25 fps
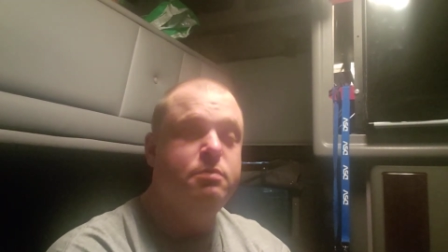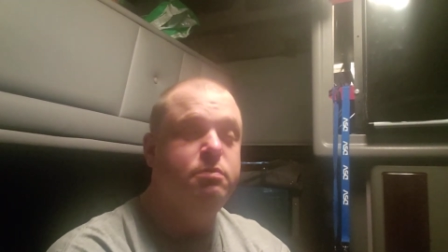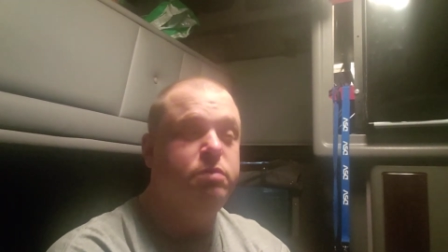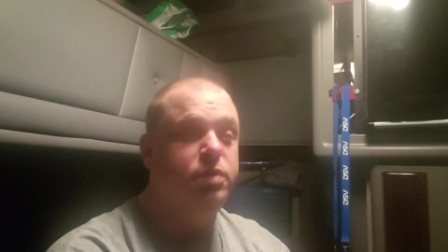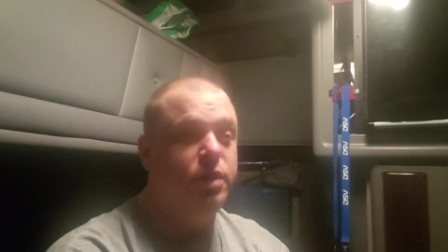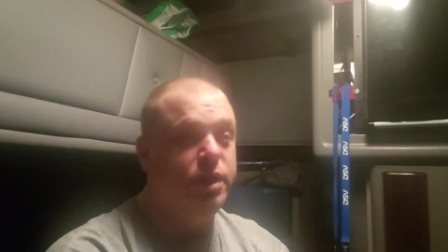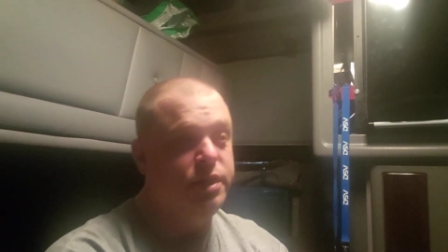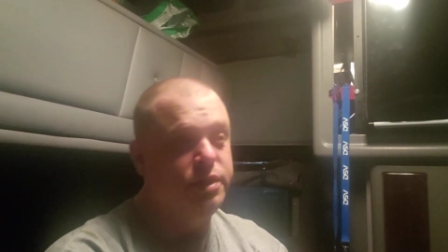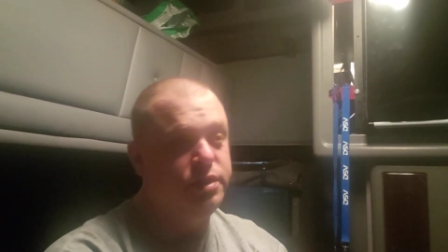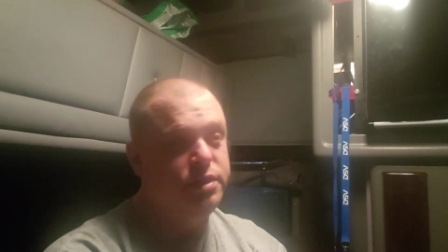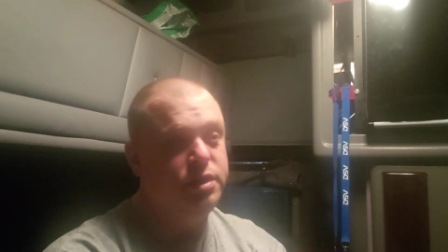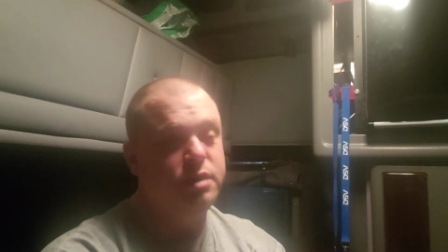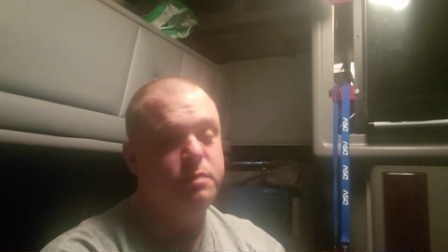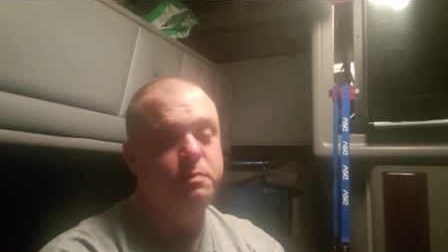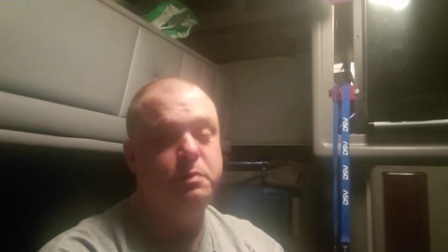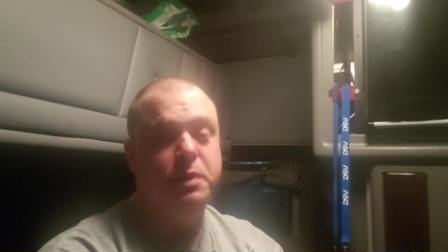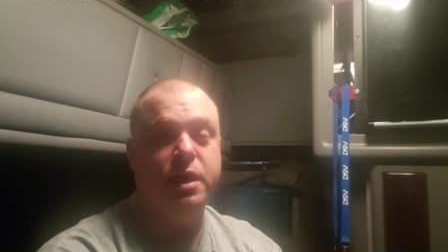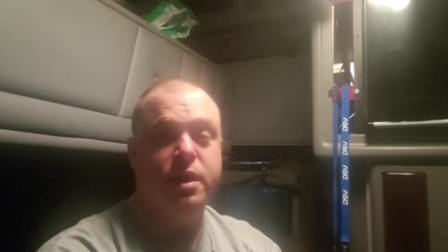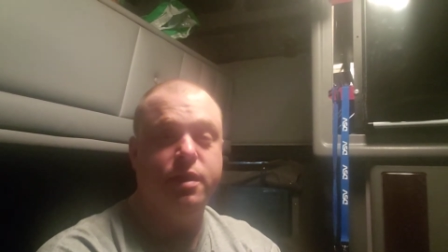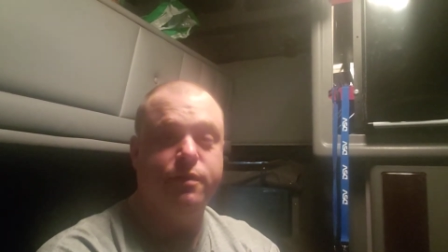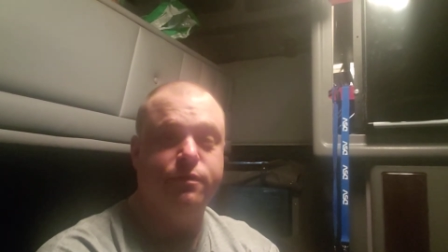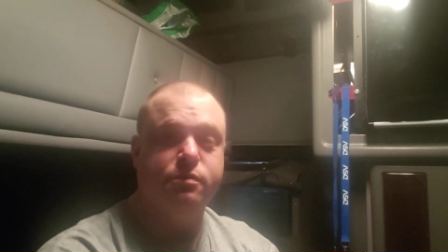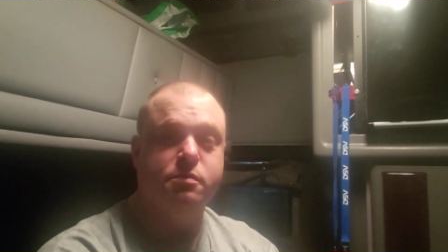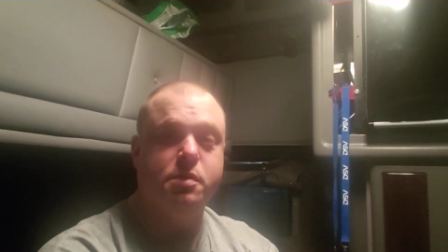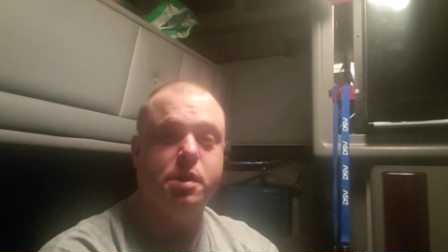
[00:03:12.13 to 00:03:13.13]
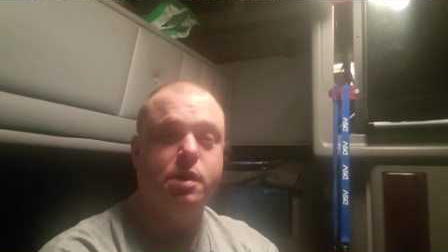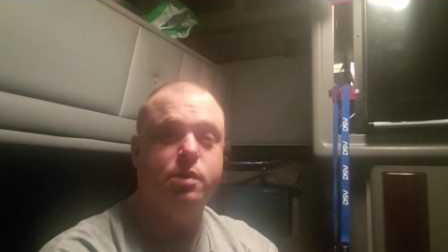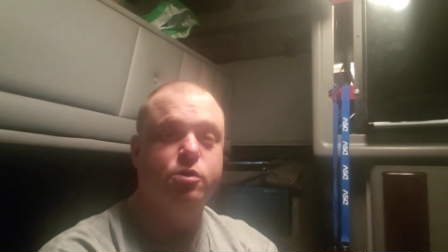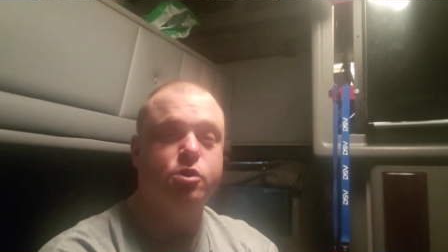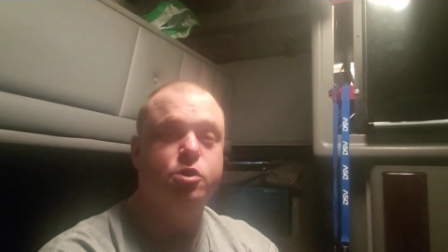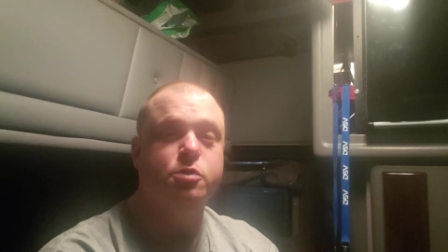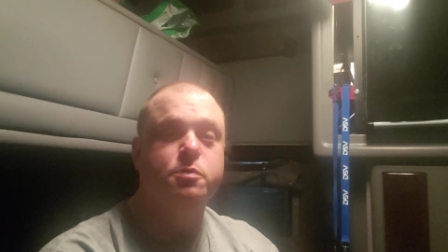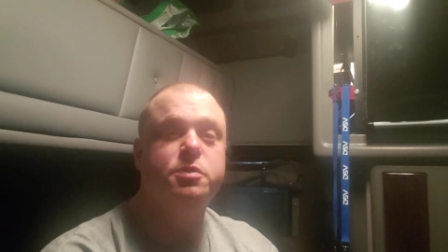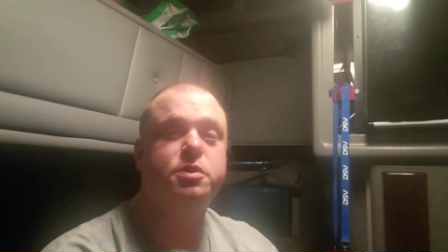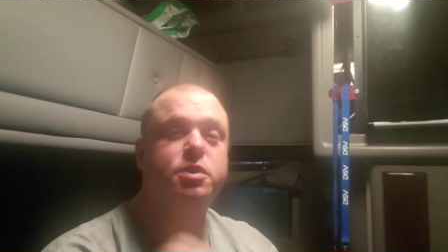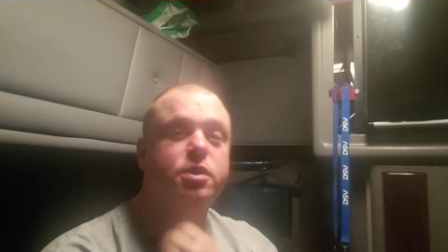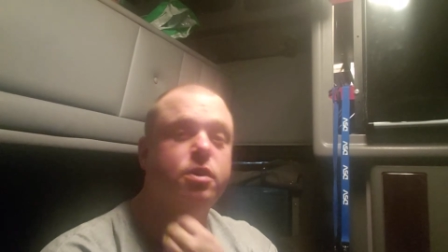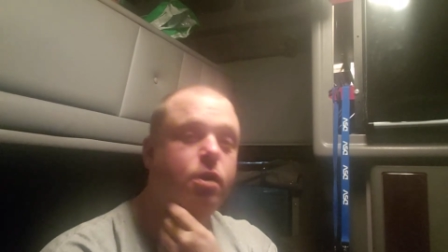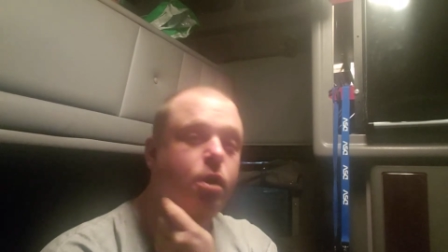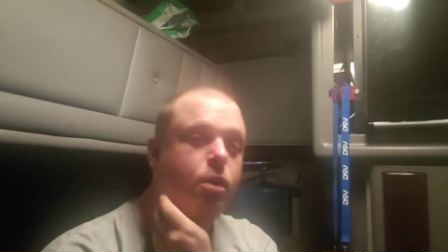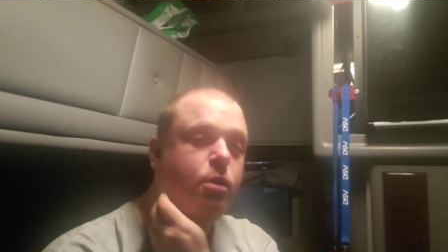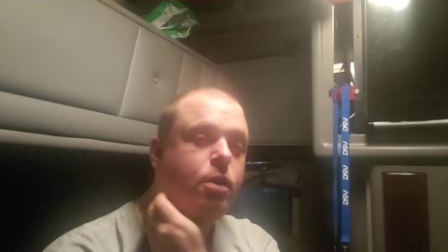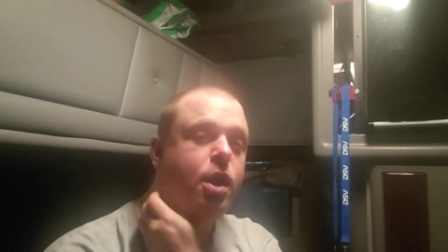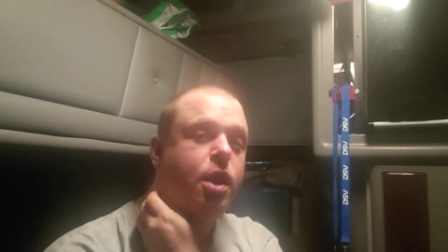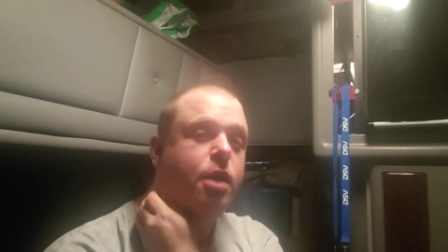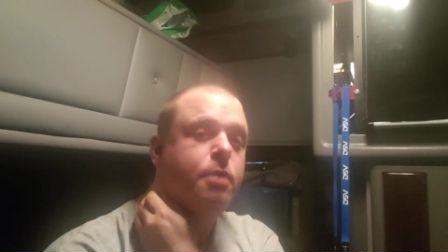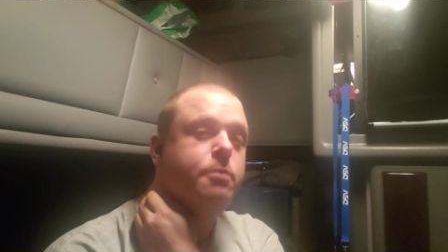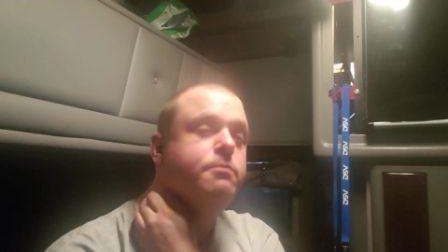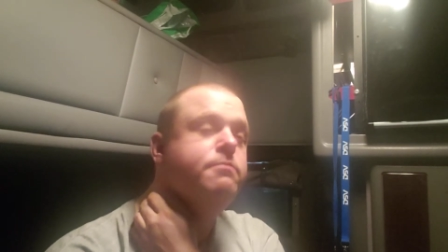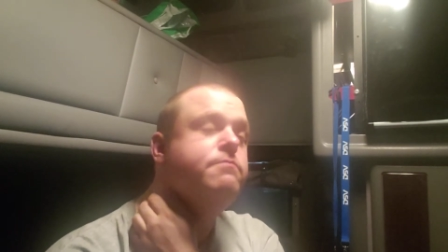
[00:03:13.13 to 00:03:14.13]
plus they're paying for my rooms to go
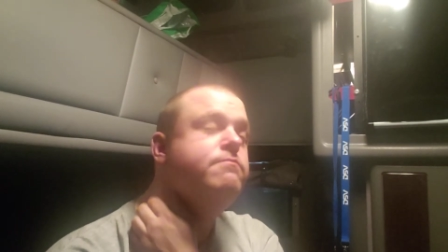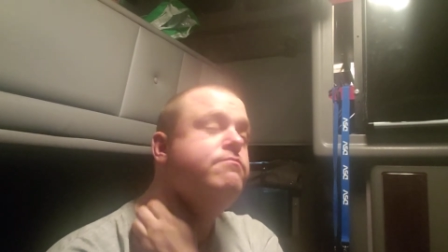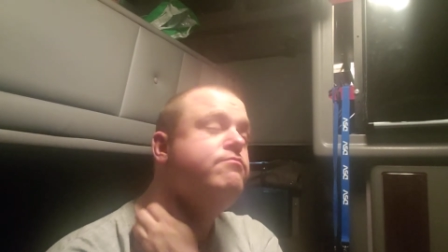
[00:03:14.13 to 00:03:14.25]
up,